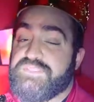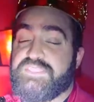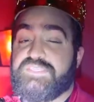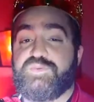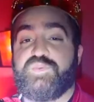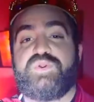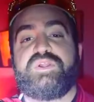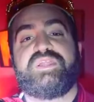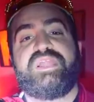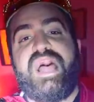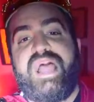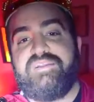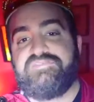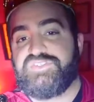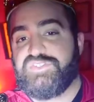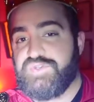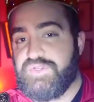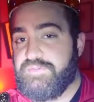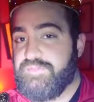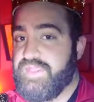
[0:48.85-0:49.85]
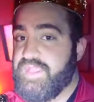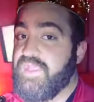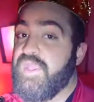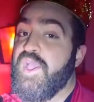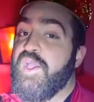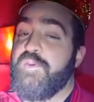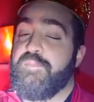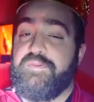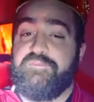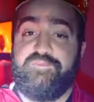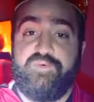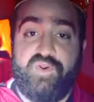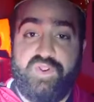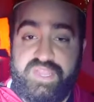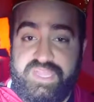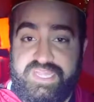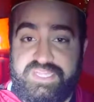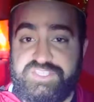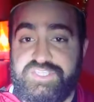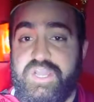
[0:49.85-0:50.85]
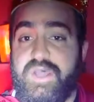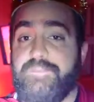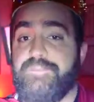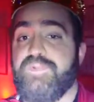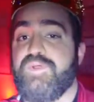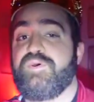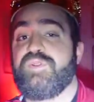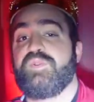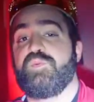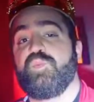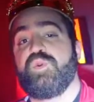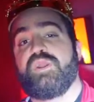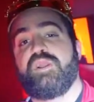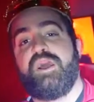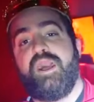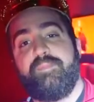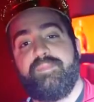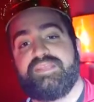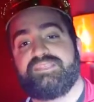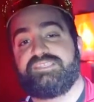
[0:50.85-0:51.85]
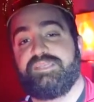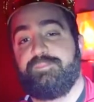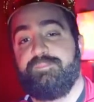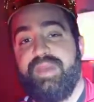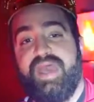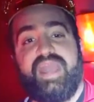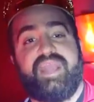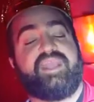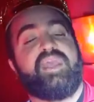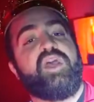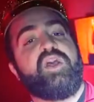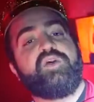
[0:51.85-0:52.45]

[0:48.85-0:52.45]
because we're live streaming before each upload and we're commenting back